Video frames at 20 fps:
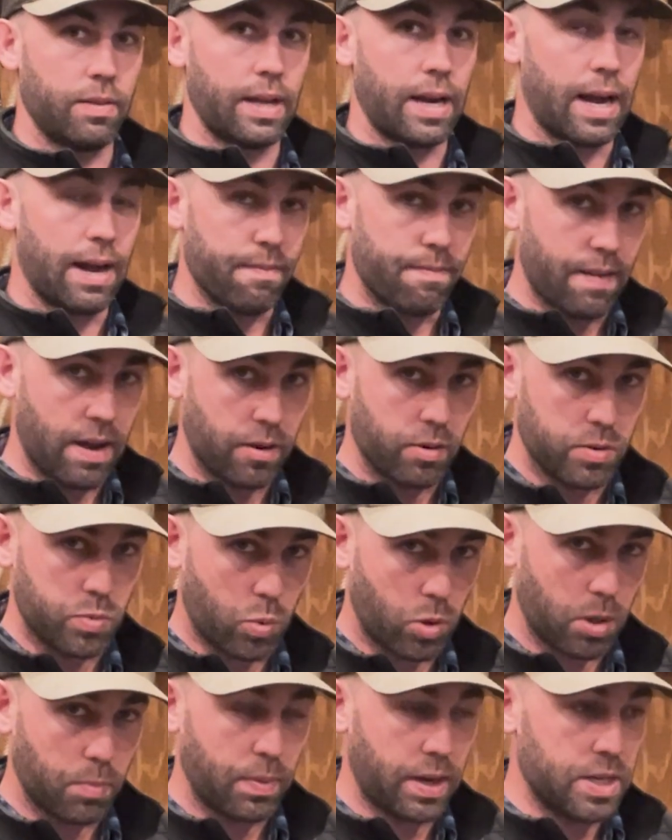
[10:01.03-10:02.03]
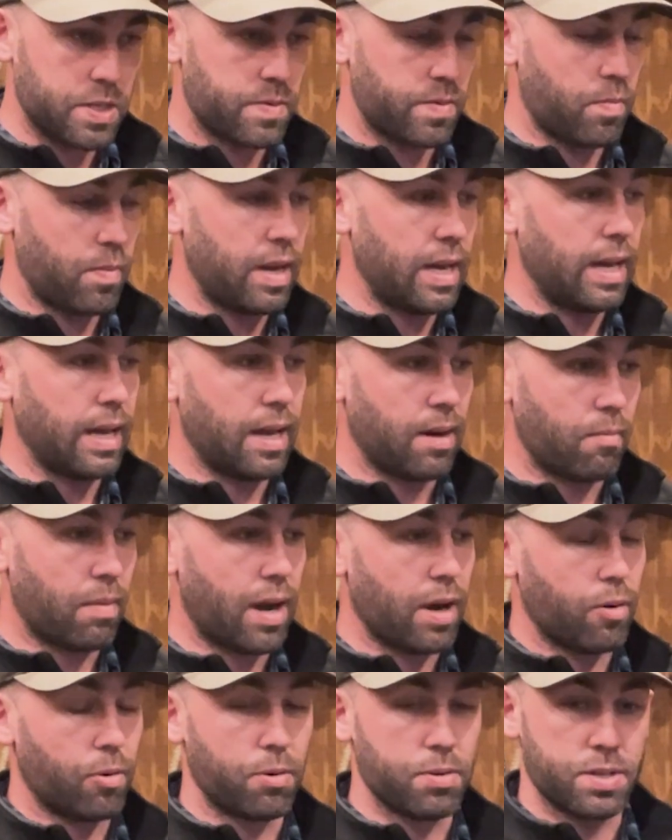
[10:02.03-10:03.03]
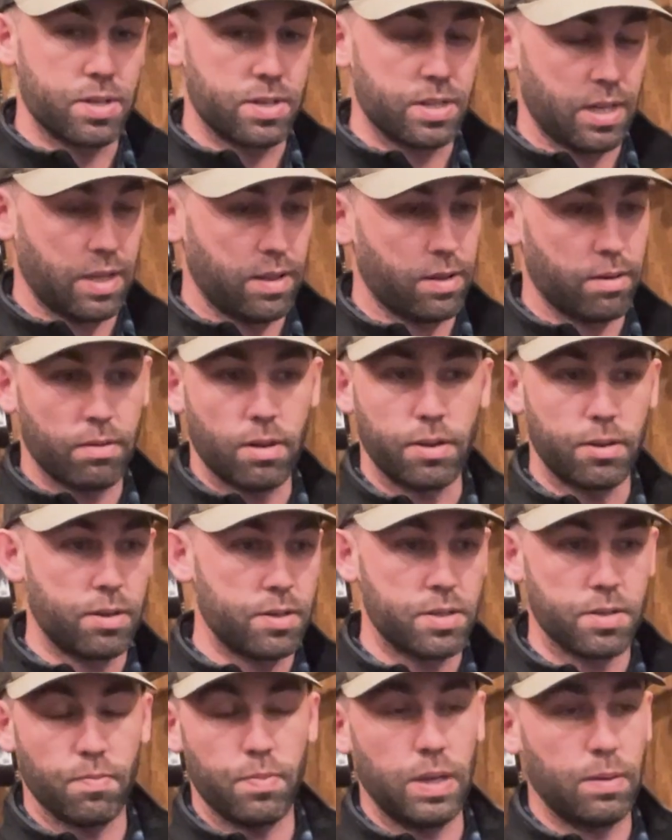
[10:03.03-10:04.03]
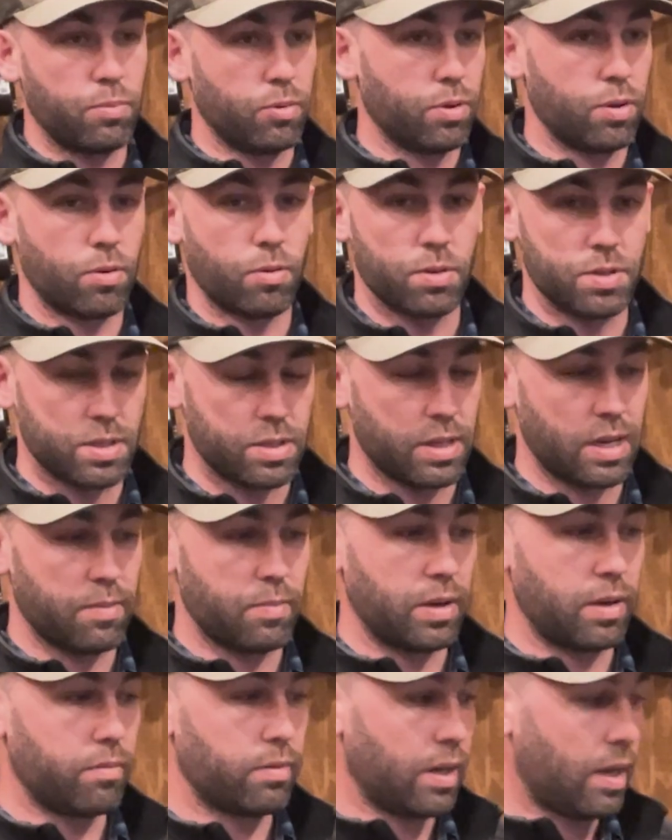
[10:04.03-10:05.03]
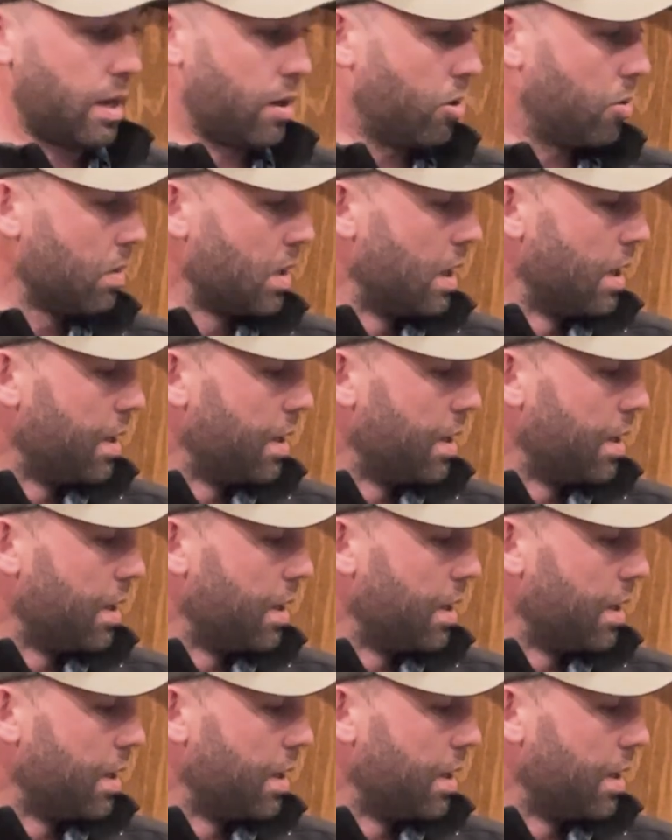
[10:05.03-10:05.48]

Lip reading: that I found would work best for me and my horses and the hundreds of people and horses that I've been able to help,